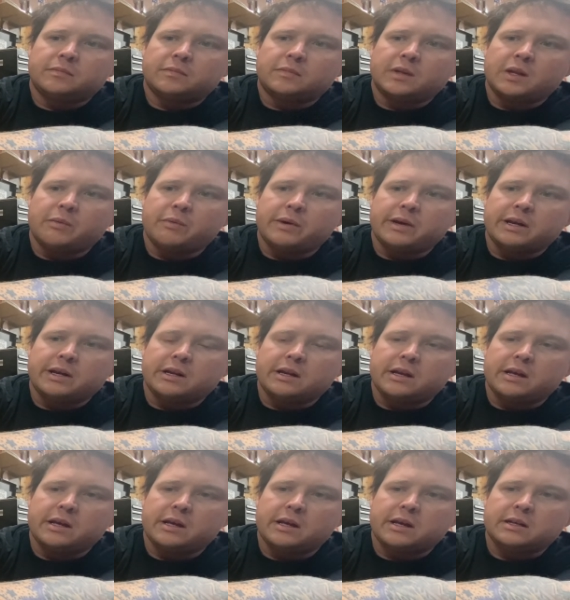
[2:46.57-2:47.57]
And we can
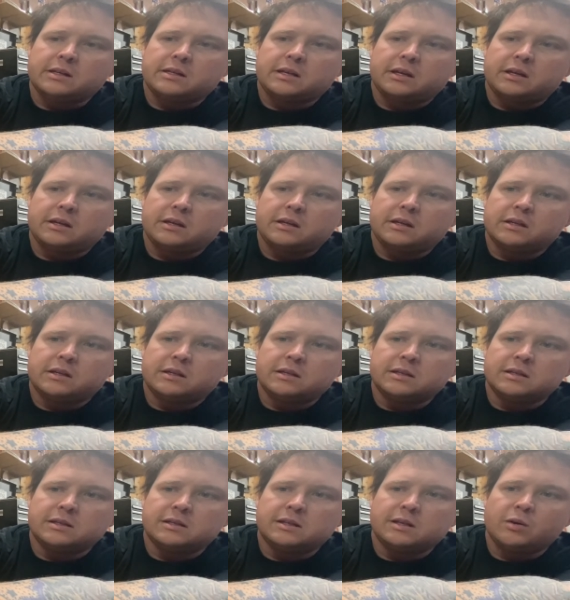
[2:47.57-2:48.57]
hit
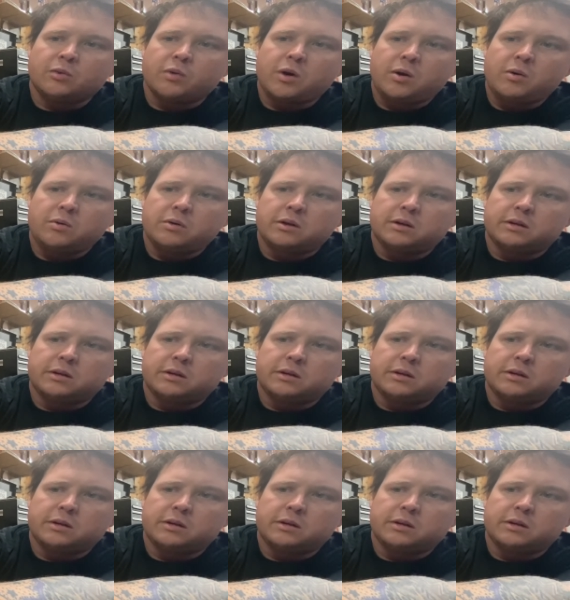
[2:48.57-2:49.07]
zero,